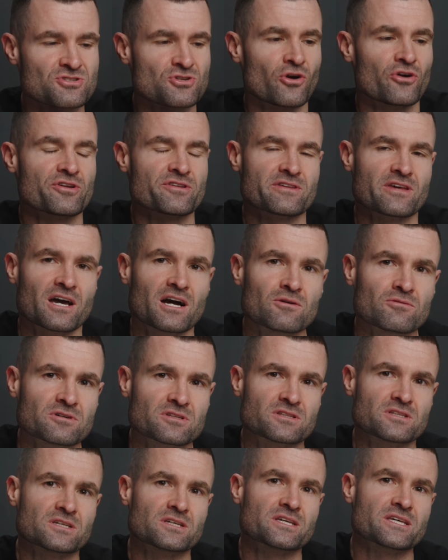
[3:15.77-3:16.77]
starting out
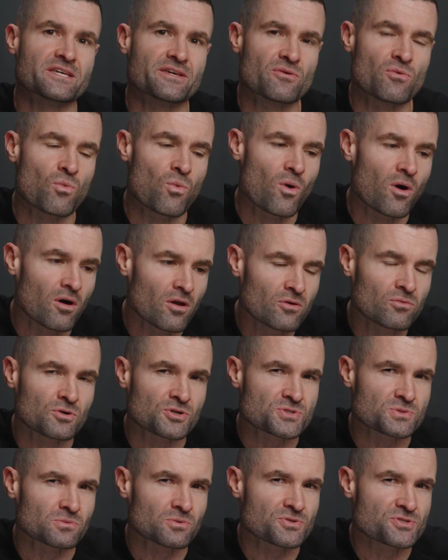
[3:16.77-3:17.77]
with the E1,
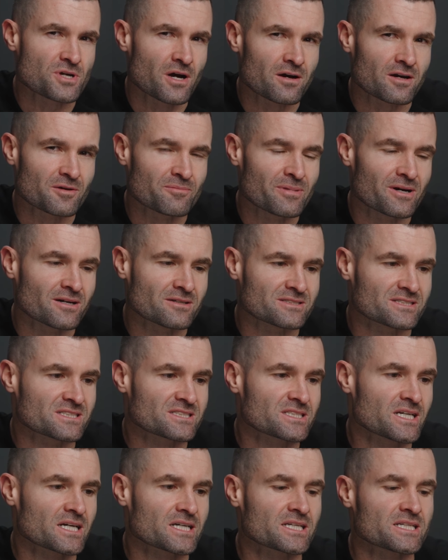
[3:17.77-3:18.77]
which we'll talk about in a
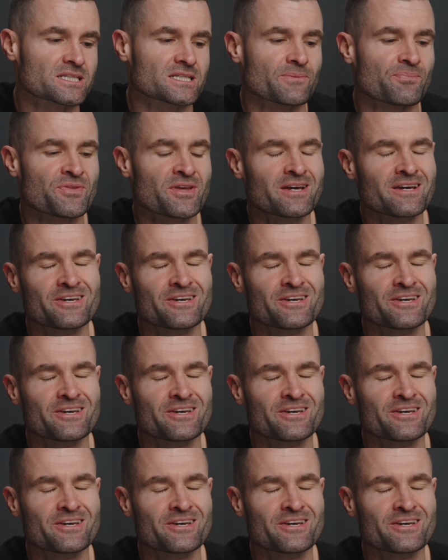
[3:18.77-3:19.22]
second.